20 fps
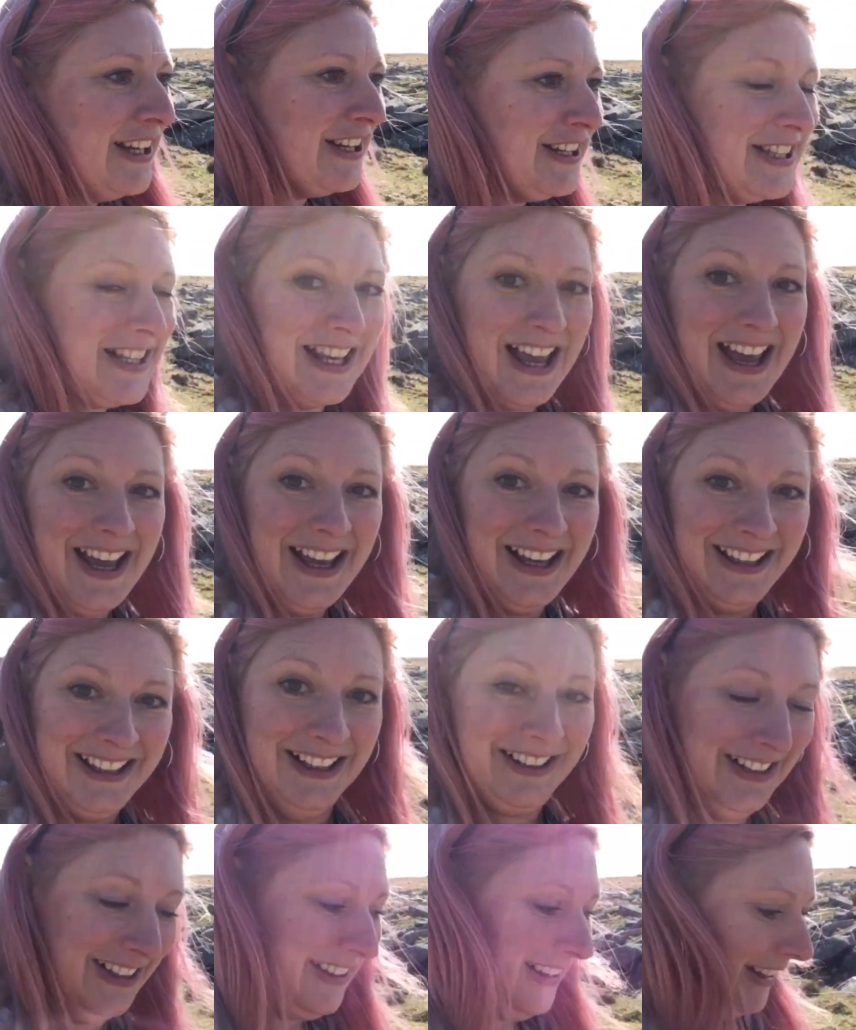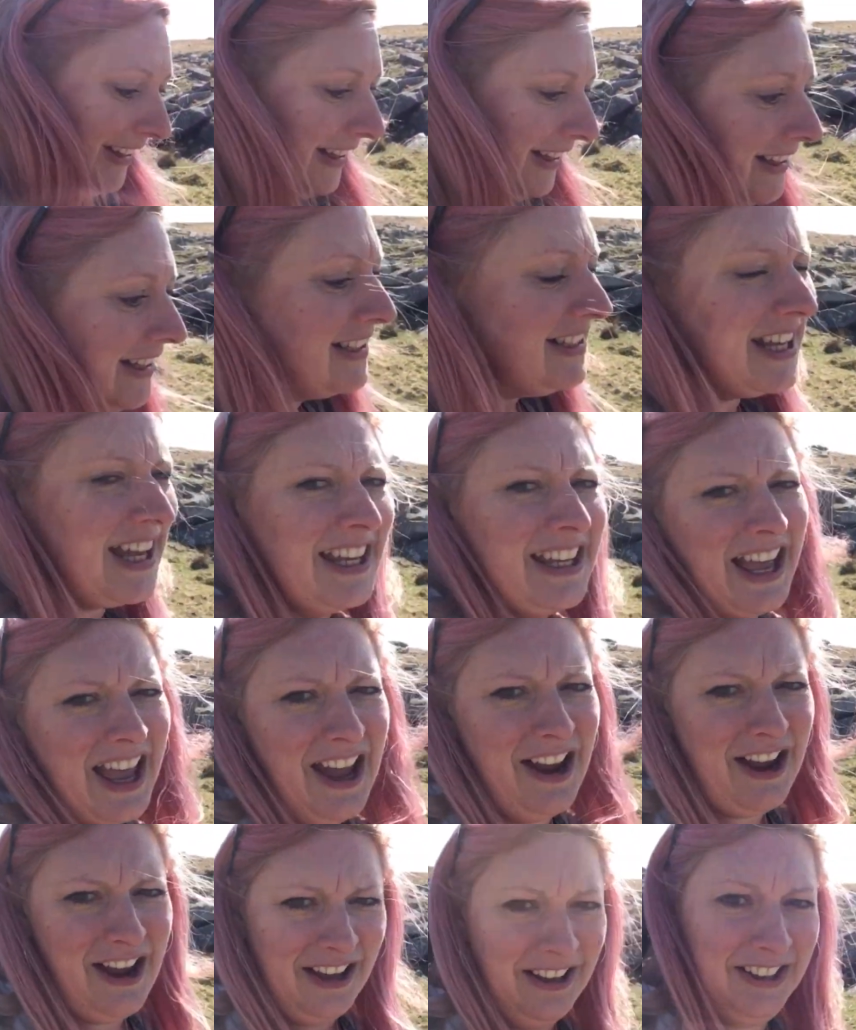So yeah, take
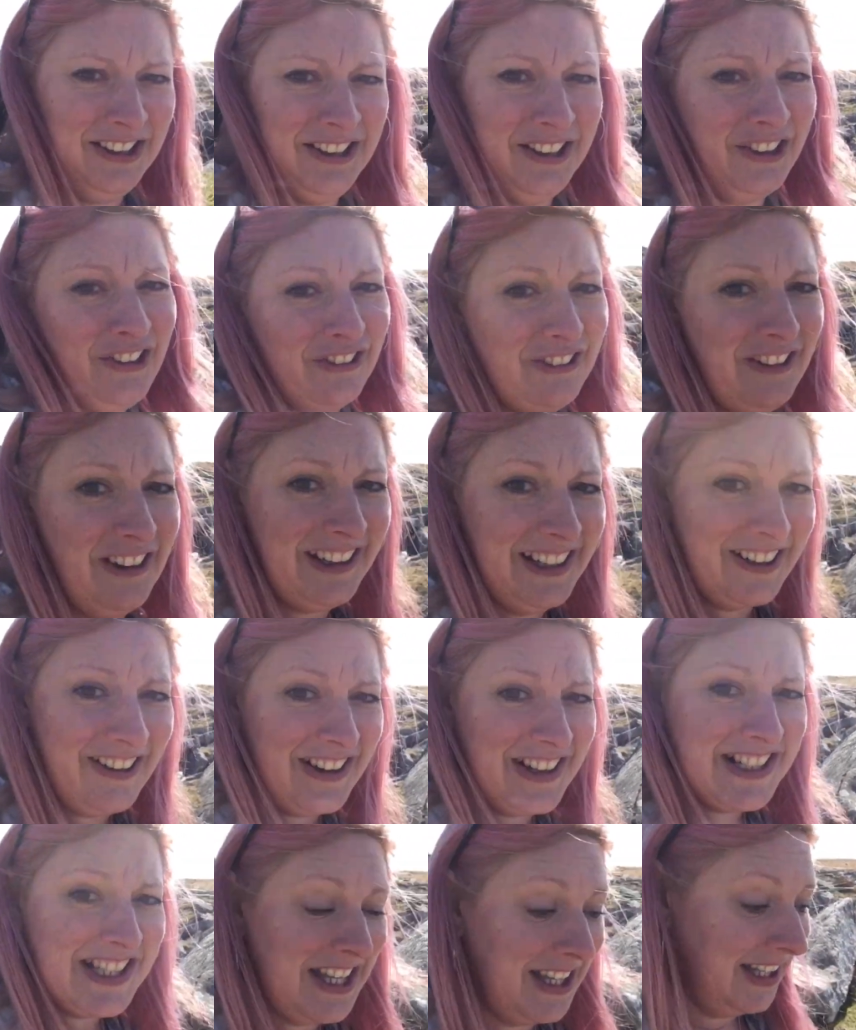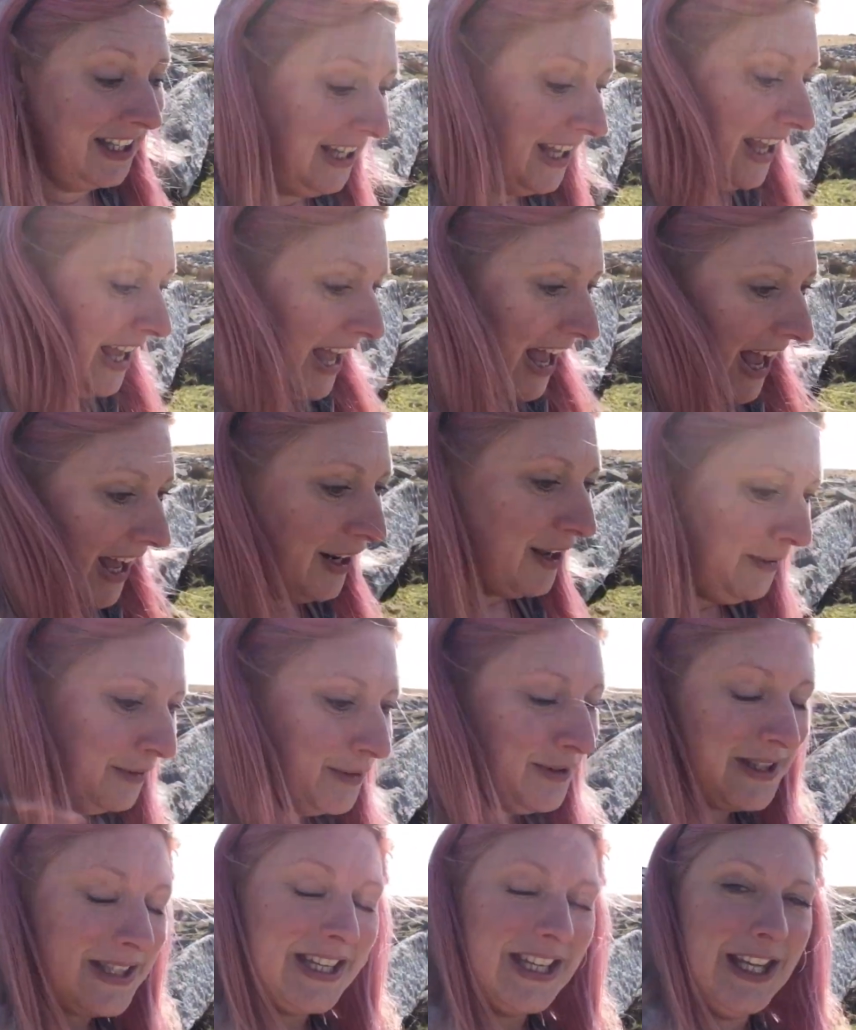care, all right guys, and I
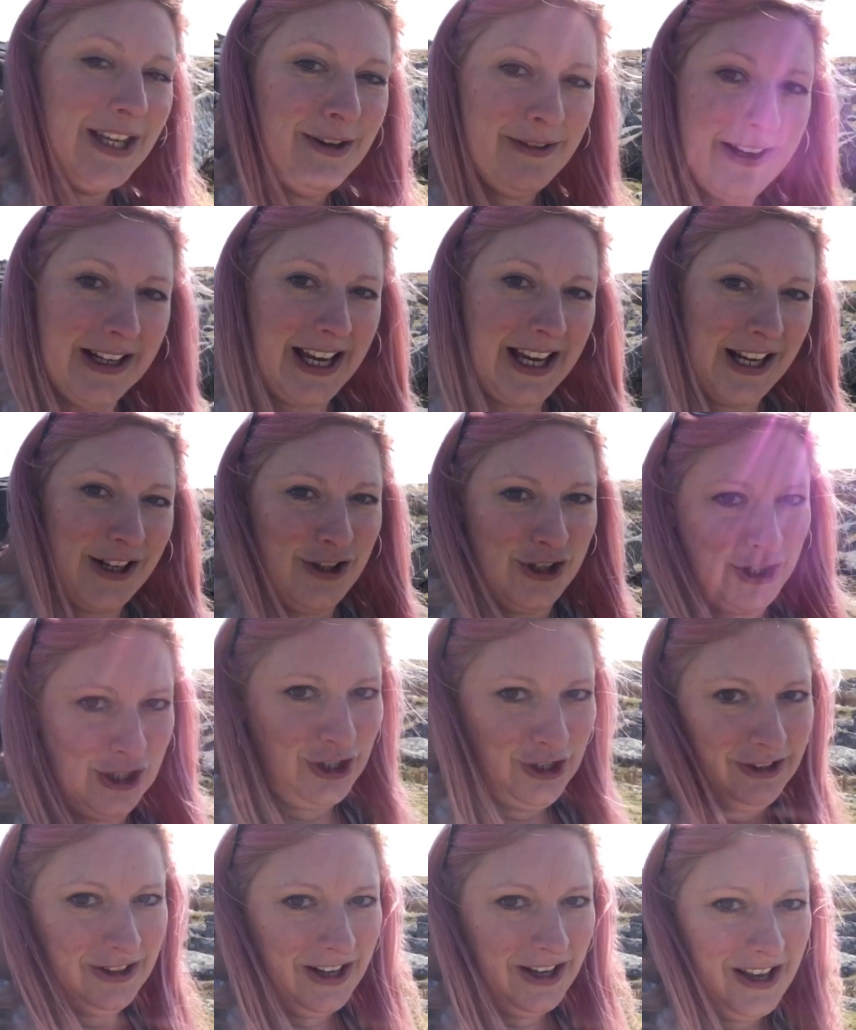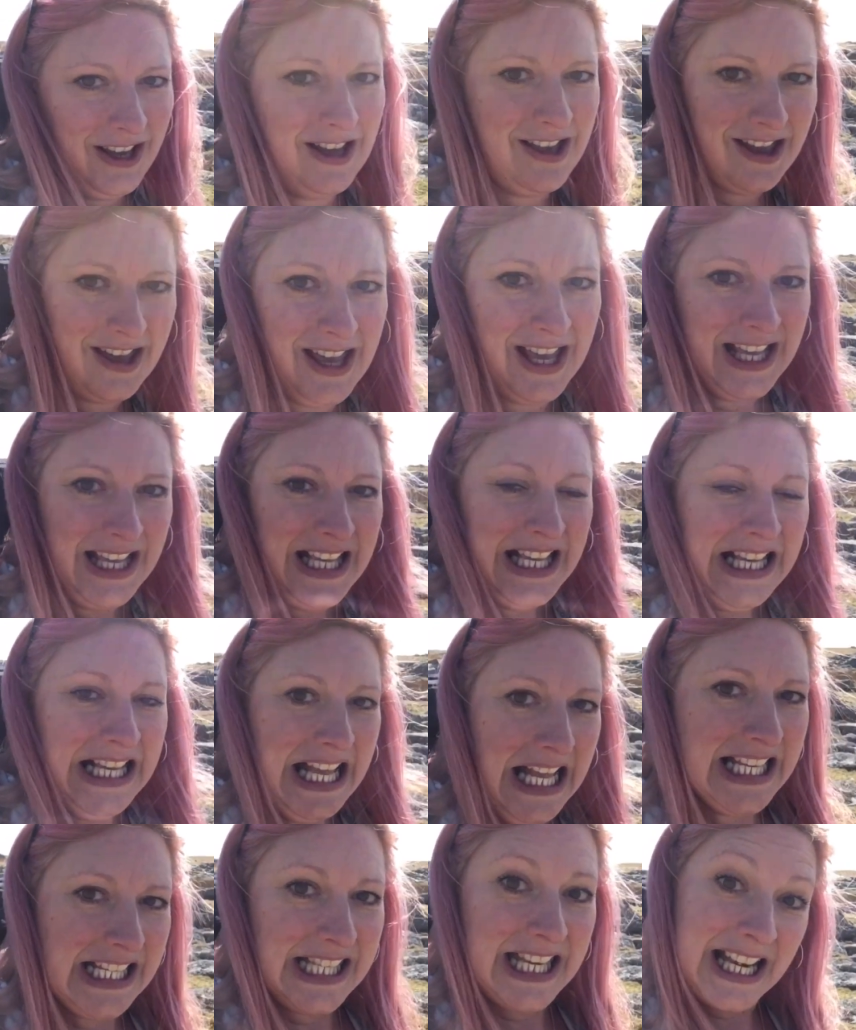will see you again soon.
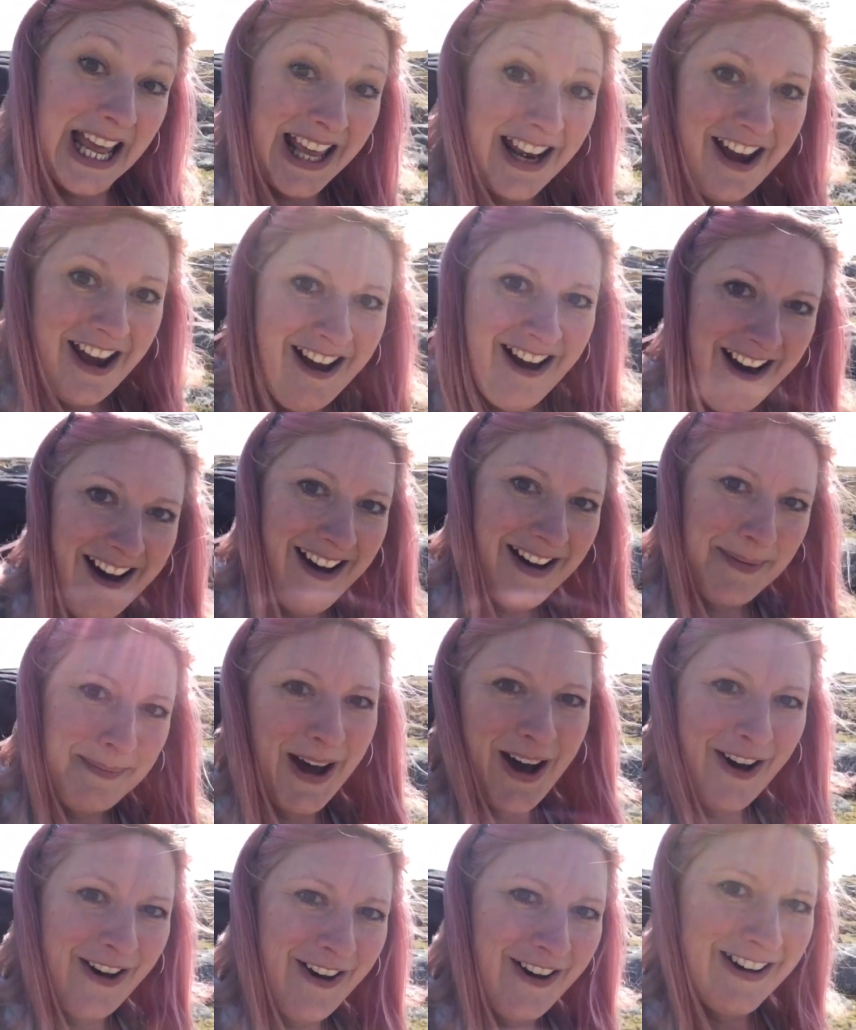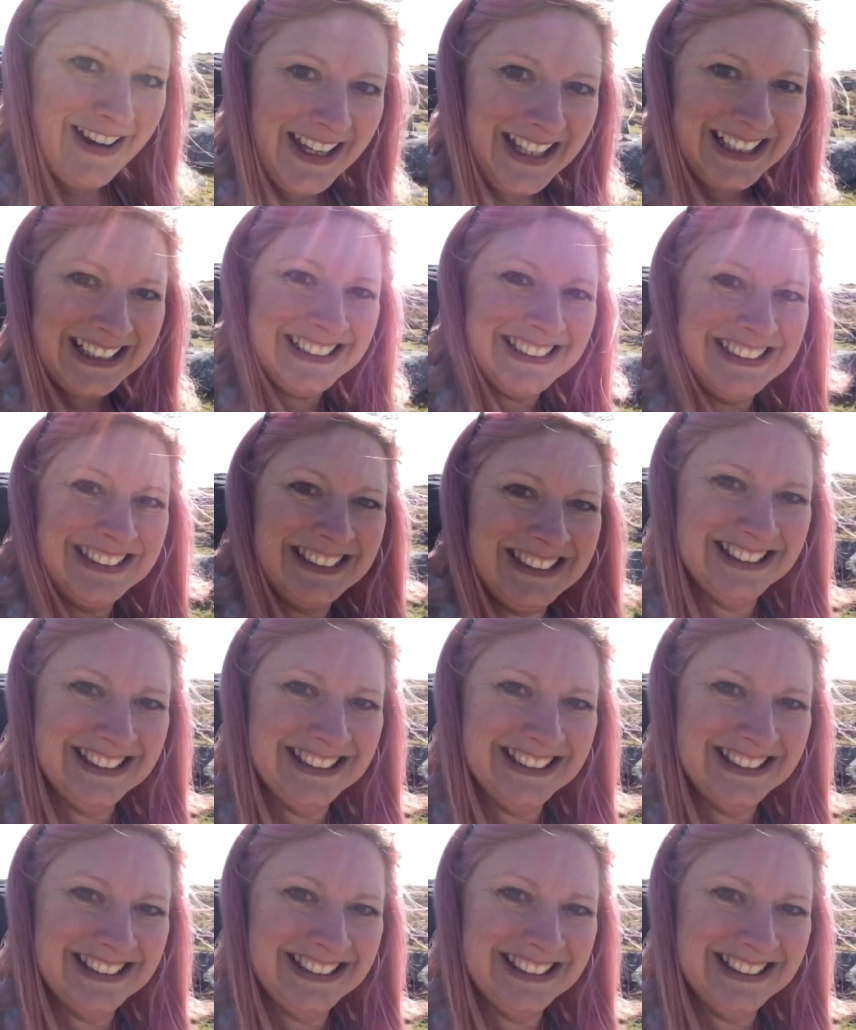See you later, bye.